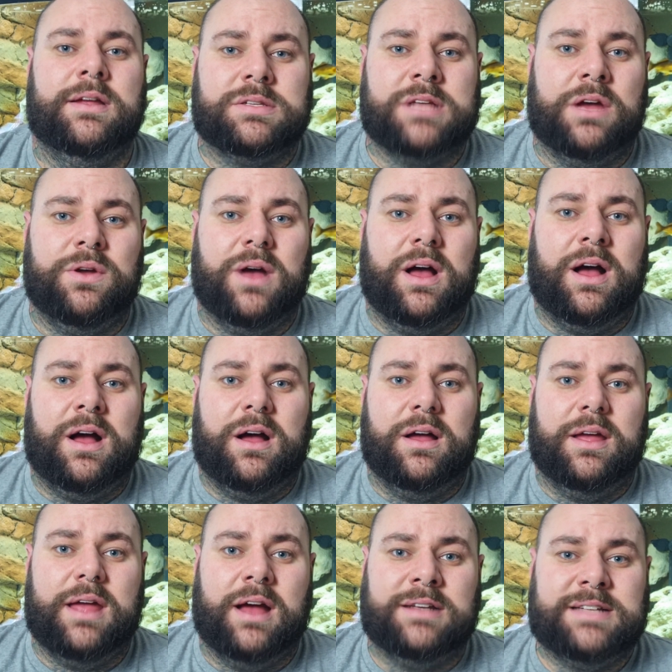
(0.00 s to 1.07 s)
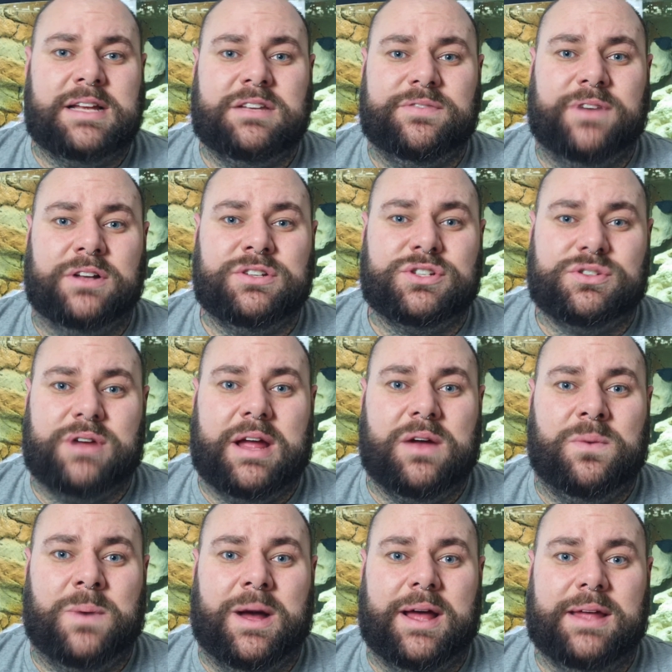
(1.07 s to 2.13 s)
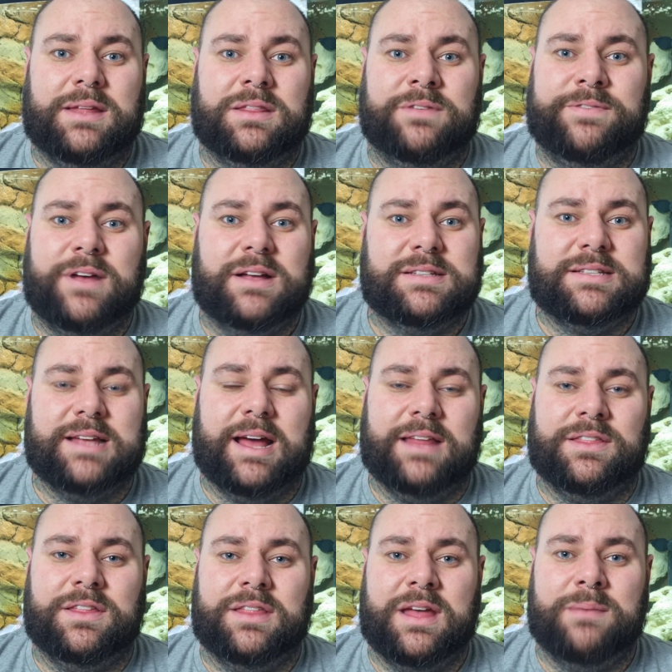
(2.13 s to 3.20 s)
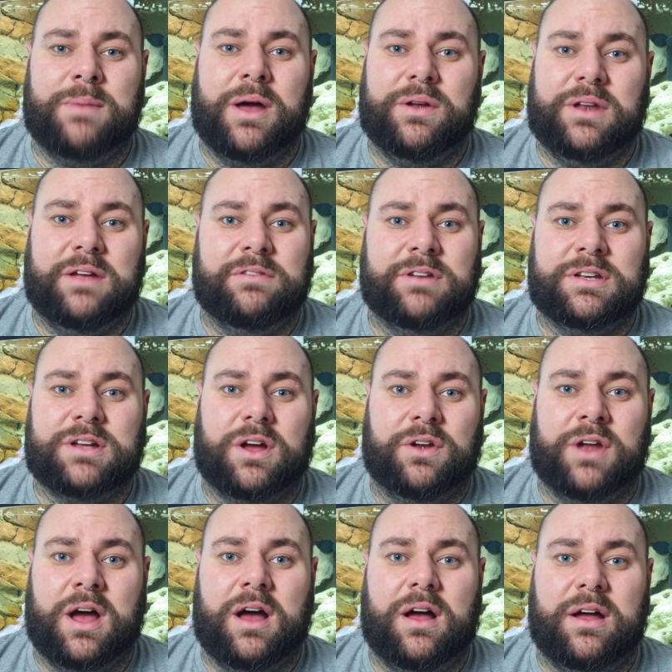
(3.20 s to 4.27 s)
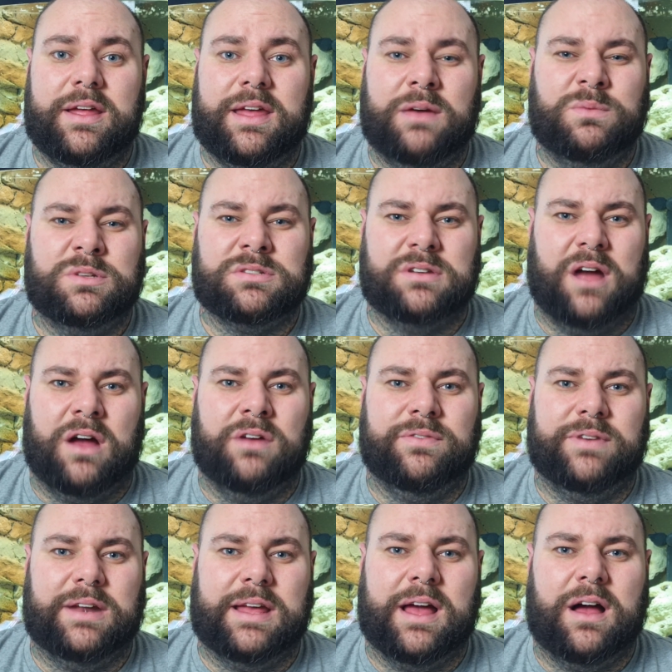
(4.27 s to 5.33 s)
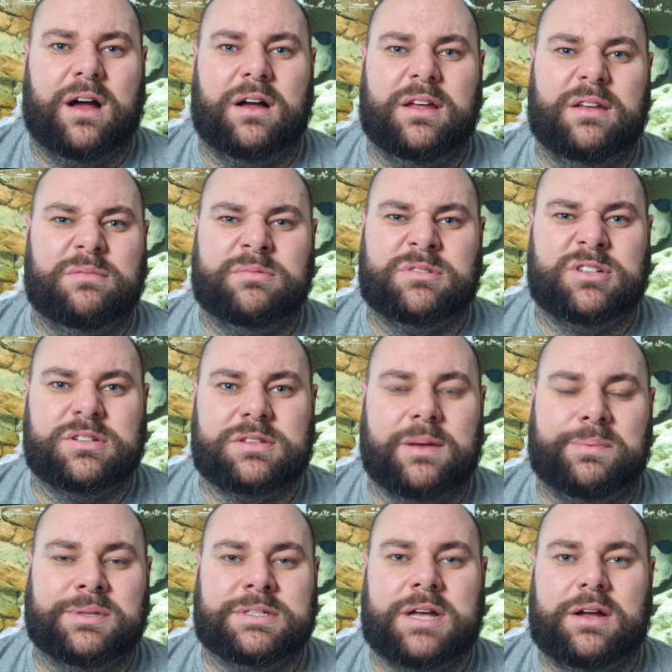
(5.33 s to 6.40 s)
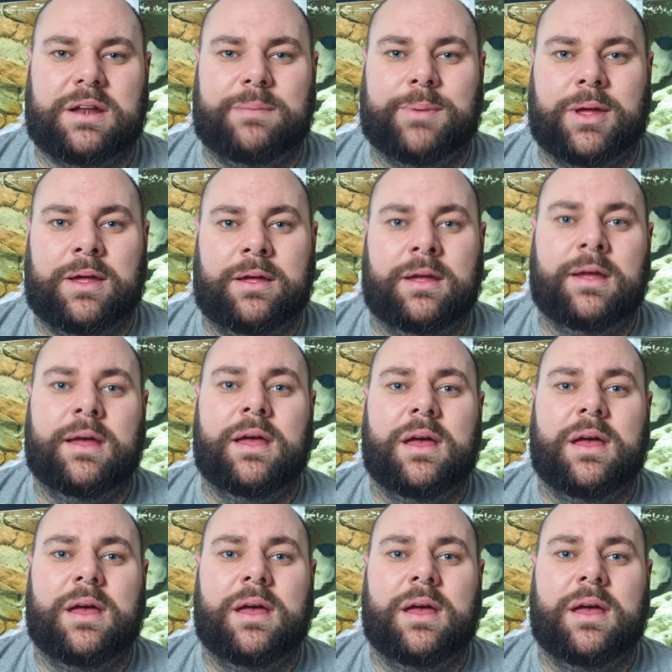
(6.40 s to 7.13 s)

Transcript: So I identified straight away the first day that the ammonia had gone high. It wasn't overly high, it was just up a tiny bit.